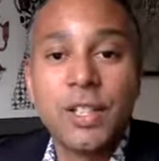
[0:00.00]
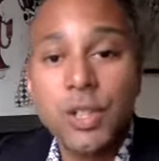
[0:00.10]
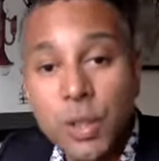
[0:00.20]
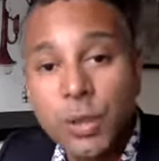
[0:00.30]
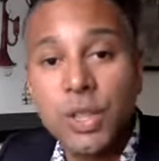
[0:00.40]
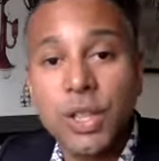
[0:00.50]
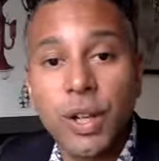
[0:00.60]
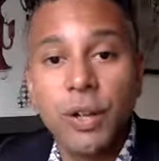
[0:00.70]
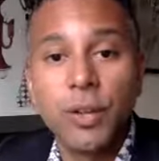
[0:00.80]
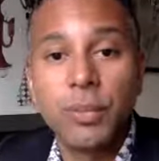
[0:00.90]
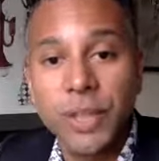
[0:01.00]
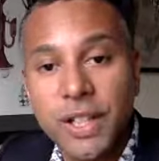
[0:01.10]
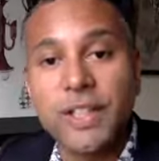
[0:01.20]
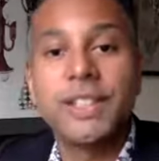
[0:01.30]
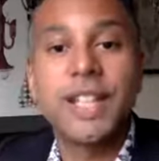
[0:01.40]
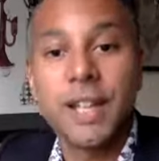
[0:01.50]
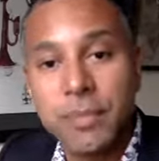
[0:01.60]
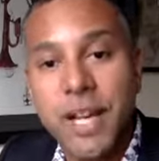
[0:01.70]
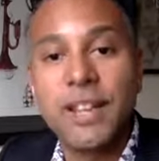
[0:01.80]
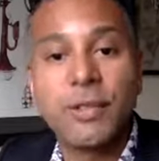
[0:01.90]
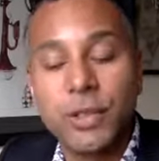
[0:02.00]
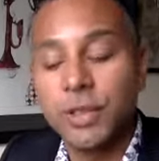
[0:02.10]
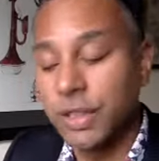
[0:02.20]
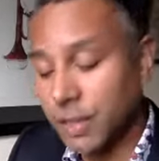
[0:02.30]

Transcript: do so because they obey the rules of